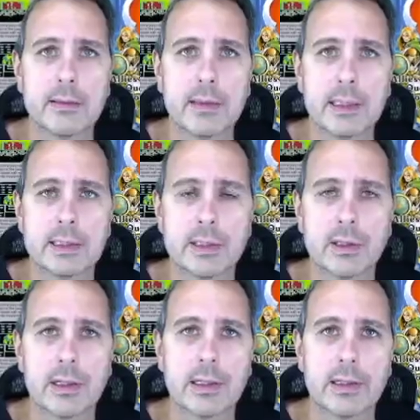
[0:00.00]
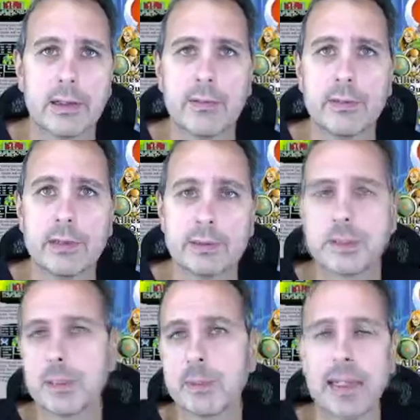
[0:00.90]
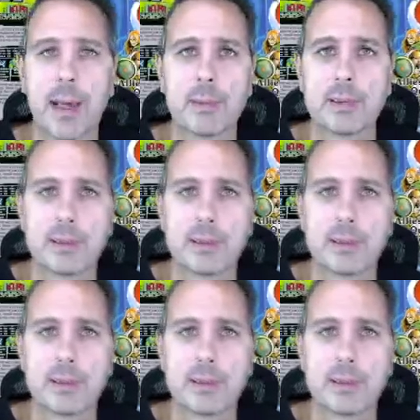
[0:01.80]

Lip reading: get to her at a level, something happens